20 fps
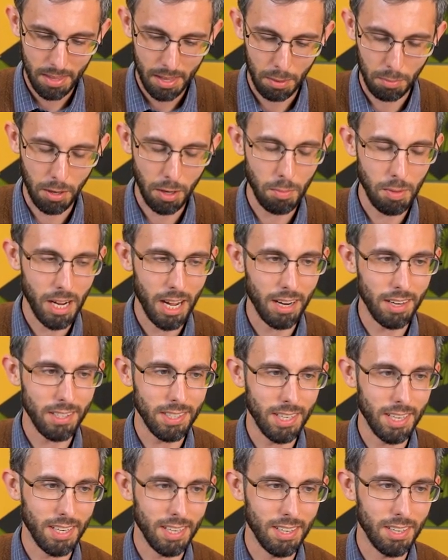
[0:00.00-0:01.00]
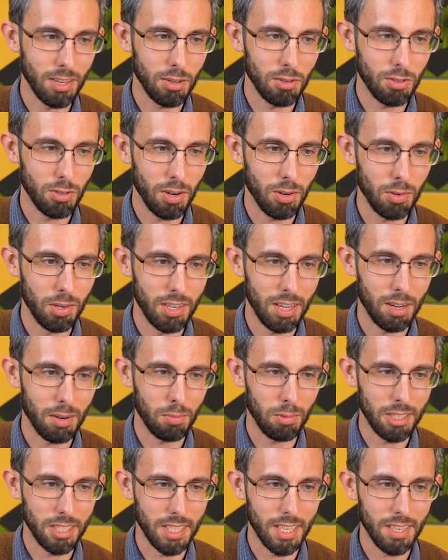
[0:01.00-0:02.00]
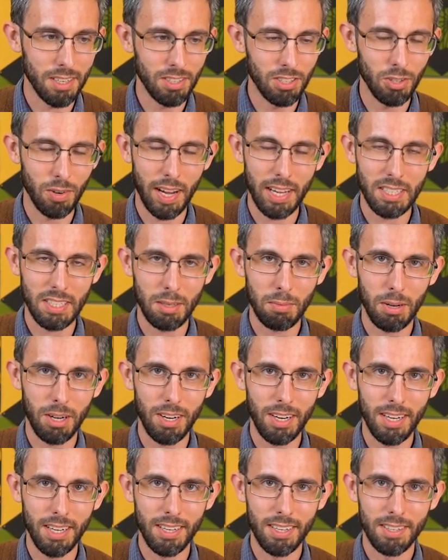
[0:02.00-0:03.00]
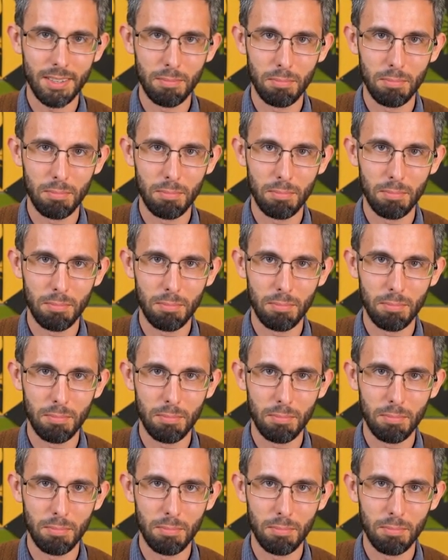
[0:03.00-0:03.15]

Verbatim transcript: I'm gonna be honest, I didn't know Troodon was in Jurassic Park,